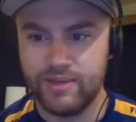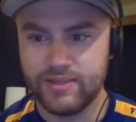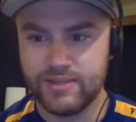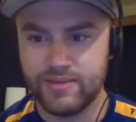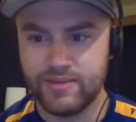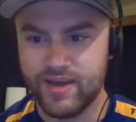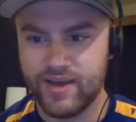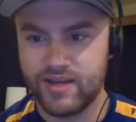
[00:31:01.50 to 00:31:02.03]

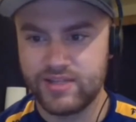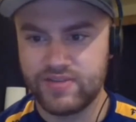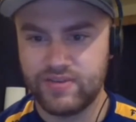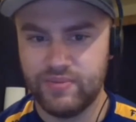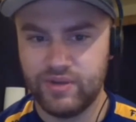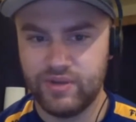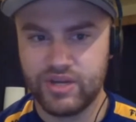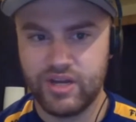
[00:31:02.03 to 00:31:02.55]
be honest, from
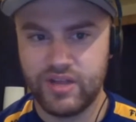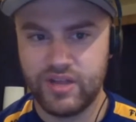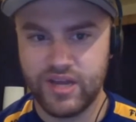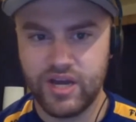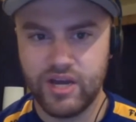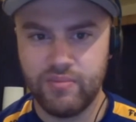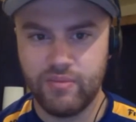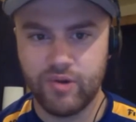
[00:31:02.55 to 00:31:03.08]
looking on the
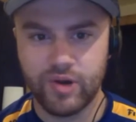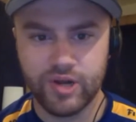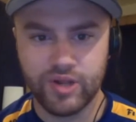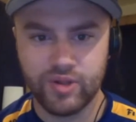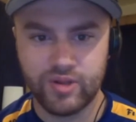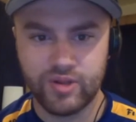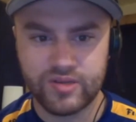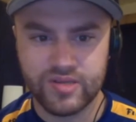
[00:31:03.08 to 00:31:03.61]
onboard, it
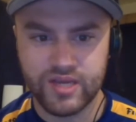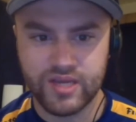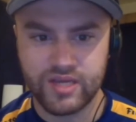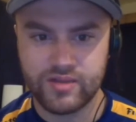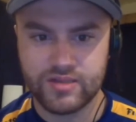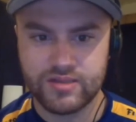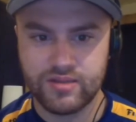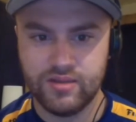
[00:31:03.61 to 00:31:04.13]
looks like
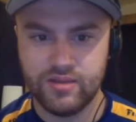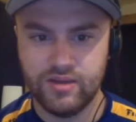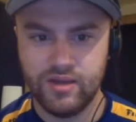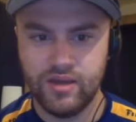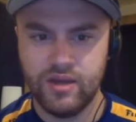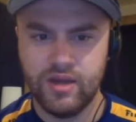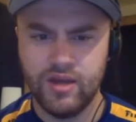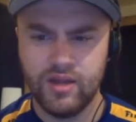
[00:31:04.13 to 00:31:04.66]
it's
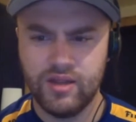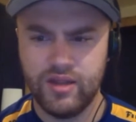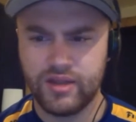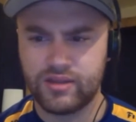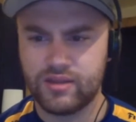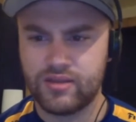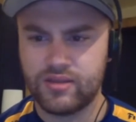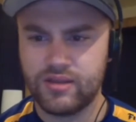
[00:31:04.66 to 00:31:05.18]
like
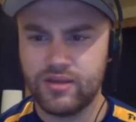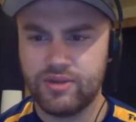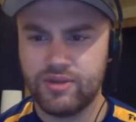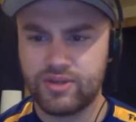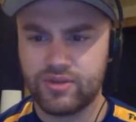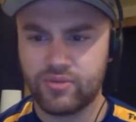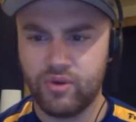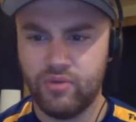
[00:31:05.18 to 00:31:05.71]
the thing about
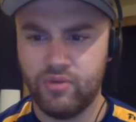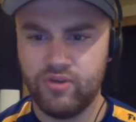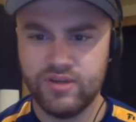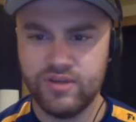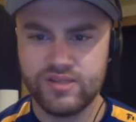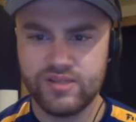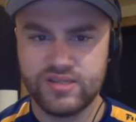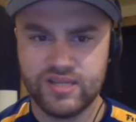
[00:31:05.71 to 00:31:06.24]
the Roval
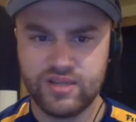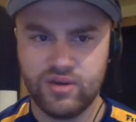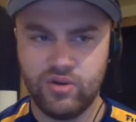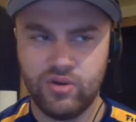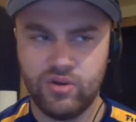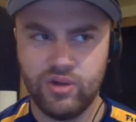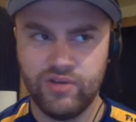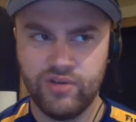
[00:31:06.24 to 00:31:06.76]
is that the whole
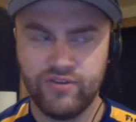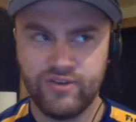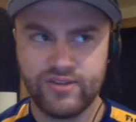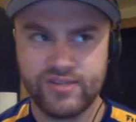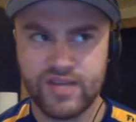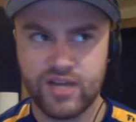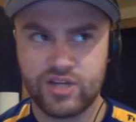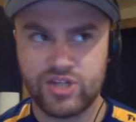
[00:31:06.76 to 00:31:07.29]
infield
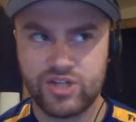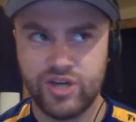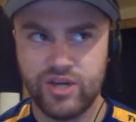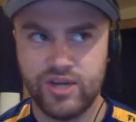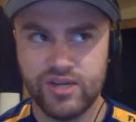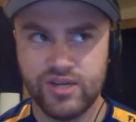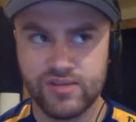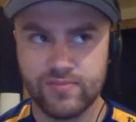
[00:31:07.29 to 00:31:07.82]
section
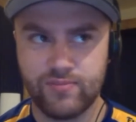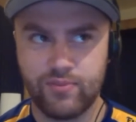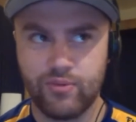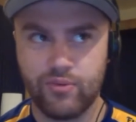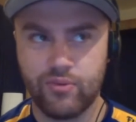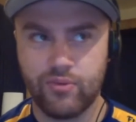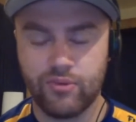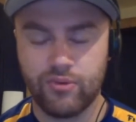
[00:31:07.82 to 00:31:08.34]
is
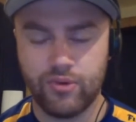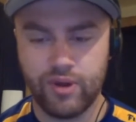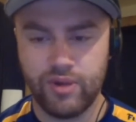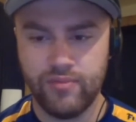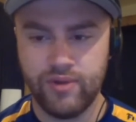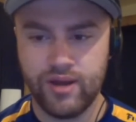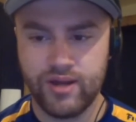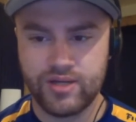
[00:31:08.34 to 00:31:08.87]
pretty
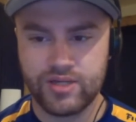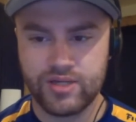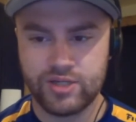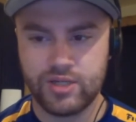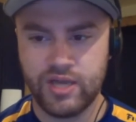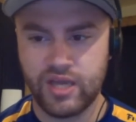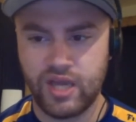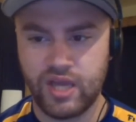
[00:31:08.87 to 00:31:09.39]
much
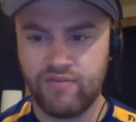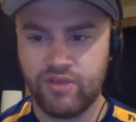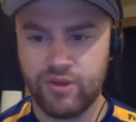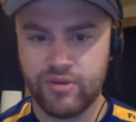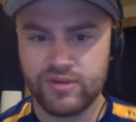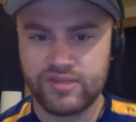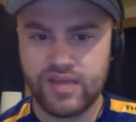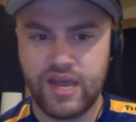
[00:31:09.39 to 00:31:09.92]
like if there
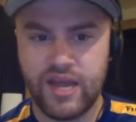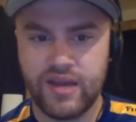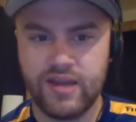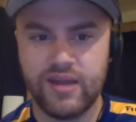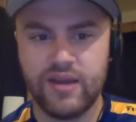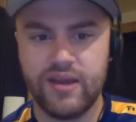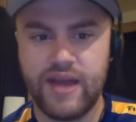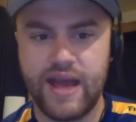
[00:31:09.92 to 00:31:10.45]
was
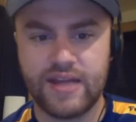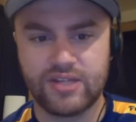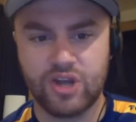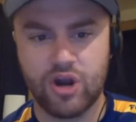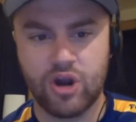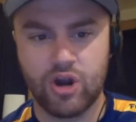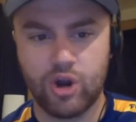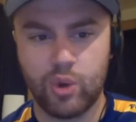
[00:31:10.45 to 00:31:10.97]
any
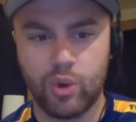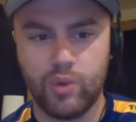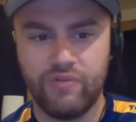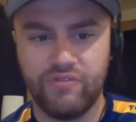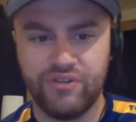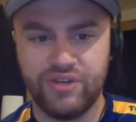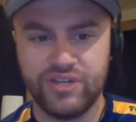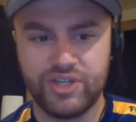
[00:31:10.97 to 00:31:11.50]
NASCAR
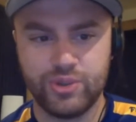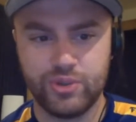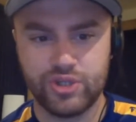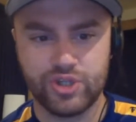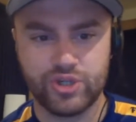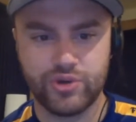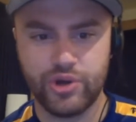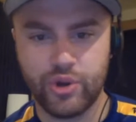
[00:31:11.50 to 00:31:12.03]
equivalent to a
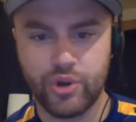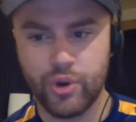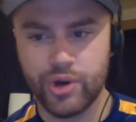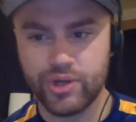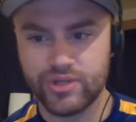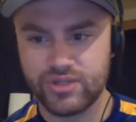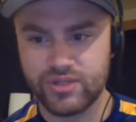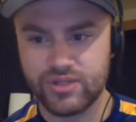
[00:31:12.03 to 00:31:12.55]
street
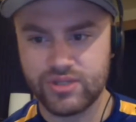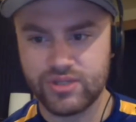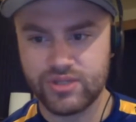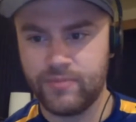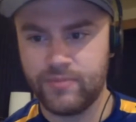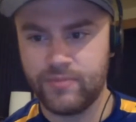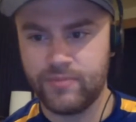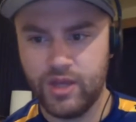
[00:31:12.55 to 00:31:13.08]
course,
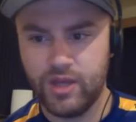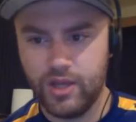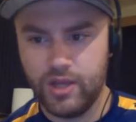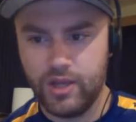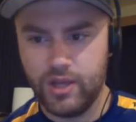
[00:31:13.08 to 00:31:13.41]
it